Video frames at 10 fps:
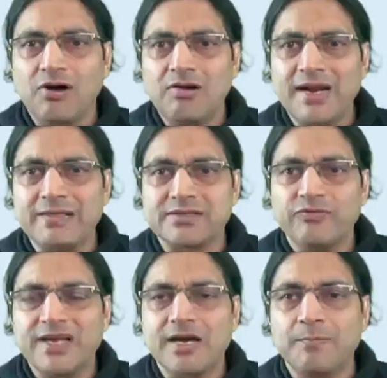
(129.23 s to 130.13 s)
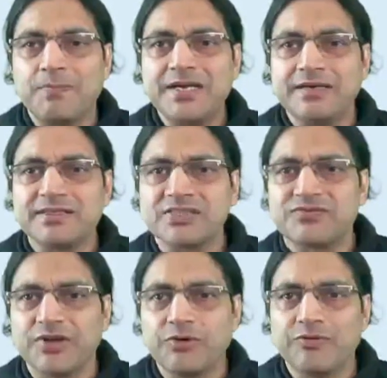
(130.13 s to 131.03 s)
Alright, so we completed this
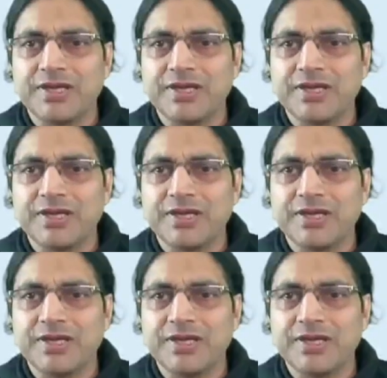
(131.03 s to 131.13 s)
for you.